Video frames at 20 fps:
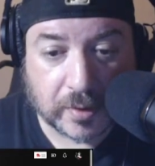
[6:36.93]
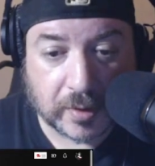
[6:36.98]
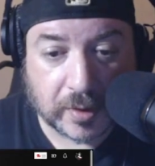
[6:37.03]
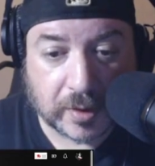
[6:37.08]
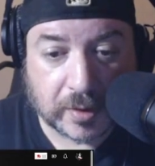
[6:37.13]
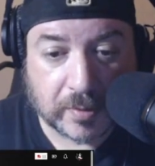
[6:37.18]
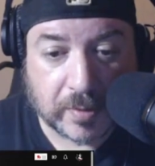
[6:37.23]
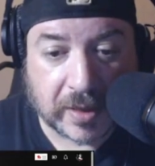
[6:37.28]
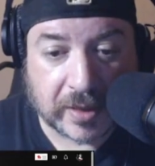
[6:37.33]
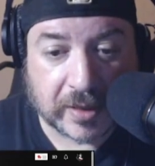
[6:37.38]

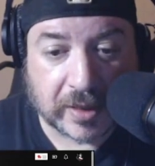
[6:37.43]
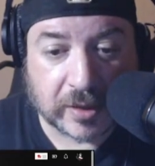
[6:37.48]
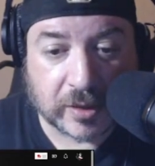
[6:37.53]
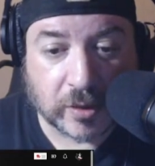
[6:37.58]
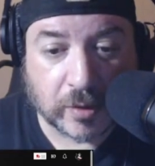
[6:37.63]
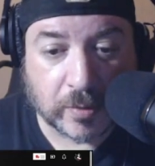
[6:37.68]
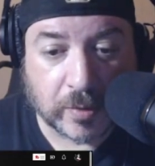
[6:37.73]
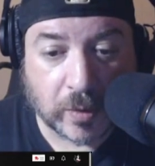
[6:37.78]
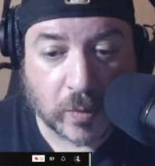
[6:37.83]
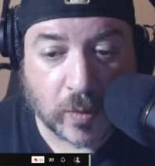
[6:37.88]
Let's make this
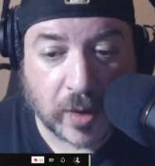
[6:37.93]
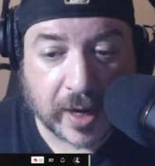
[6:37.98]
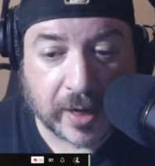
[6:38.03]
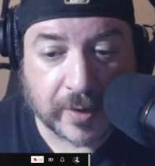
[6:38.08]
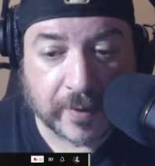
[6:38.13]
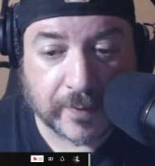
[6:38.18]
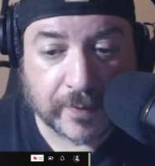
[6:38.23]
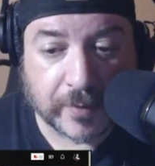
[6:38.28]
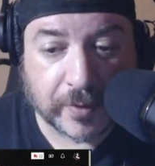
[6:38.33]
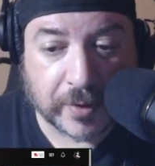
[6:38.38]
a little bit
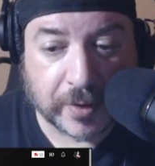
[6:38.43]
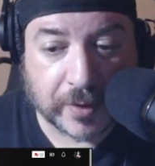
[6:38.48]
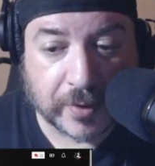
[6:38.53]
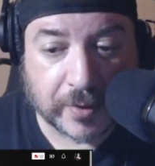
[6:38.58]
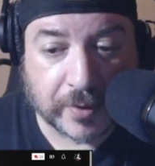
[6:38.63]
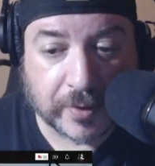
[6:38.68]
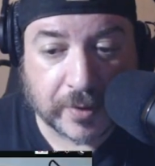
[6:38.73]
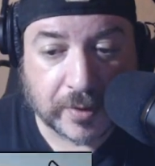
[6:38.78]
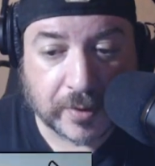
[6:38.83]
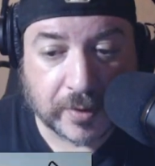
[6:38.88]
wider for
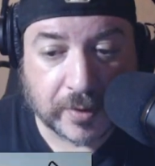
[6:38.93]
you.